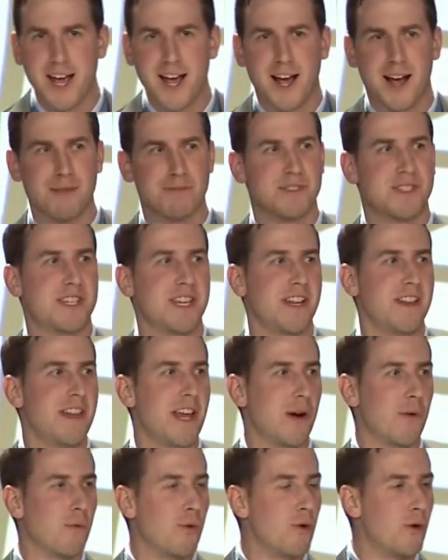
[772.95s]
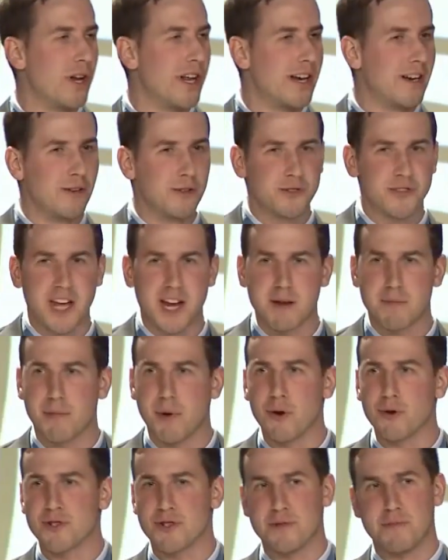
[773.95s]
I'm sitting there wounded, and Lieutenant
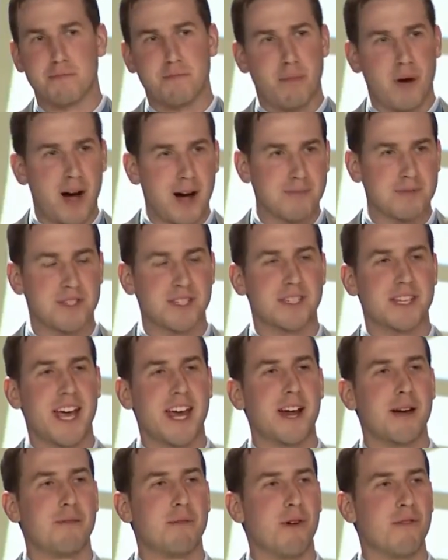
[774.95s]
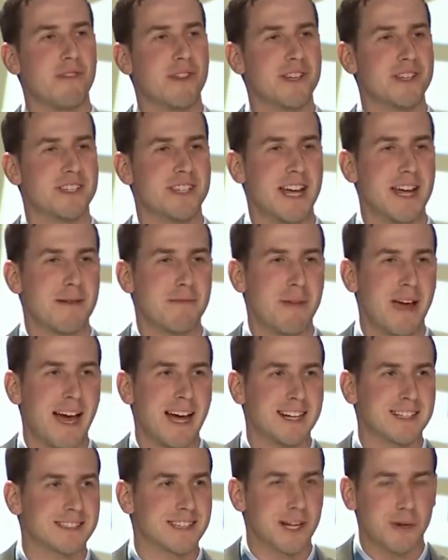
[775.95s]
Brostrom pops his head up over the
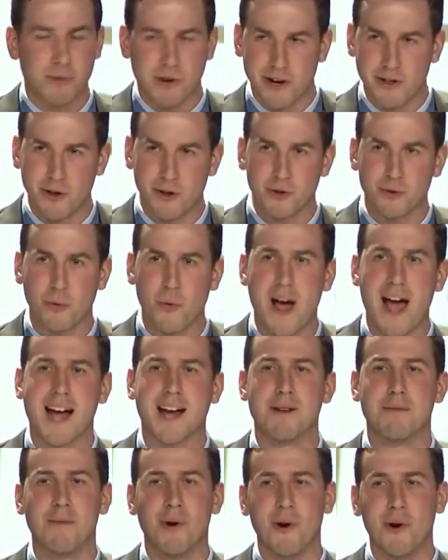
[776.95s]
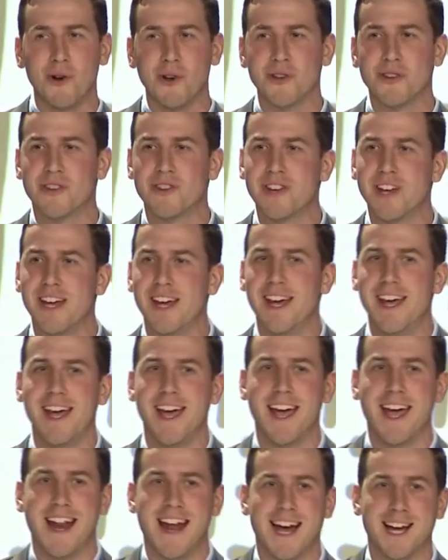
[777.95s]
sandbags like one of those whack-a-moles
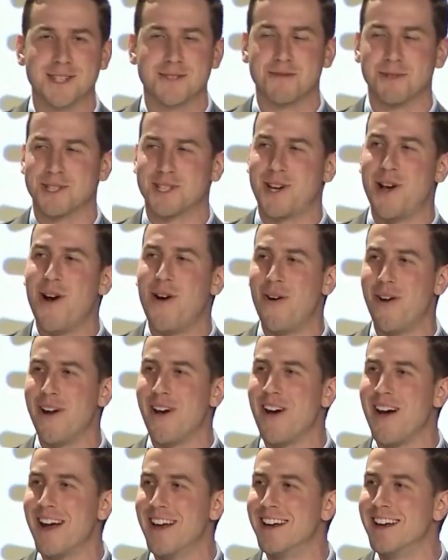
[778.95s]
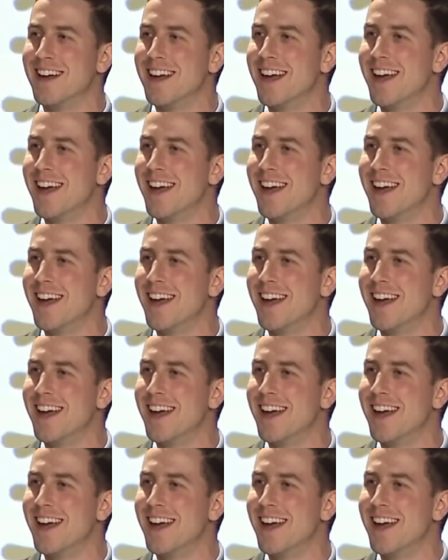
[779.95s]
and asks what's going on.